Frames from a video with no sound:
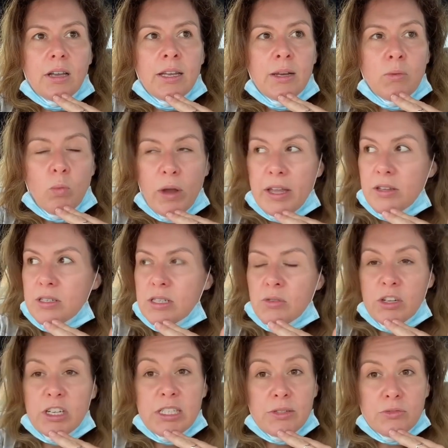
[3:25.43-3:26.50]
In Wales, it's
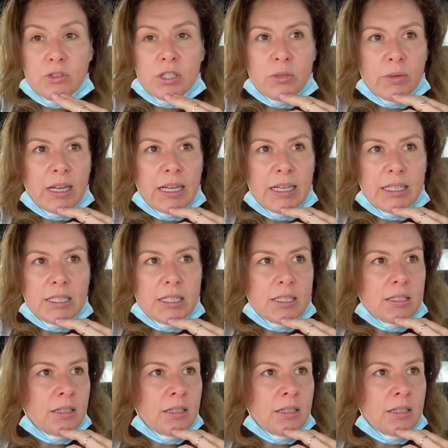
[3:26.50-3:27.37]
very different to England.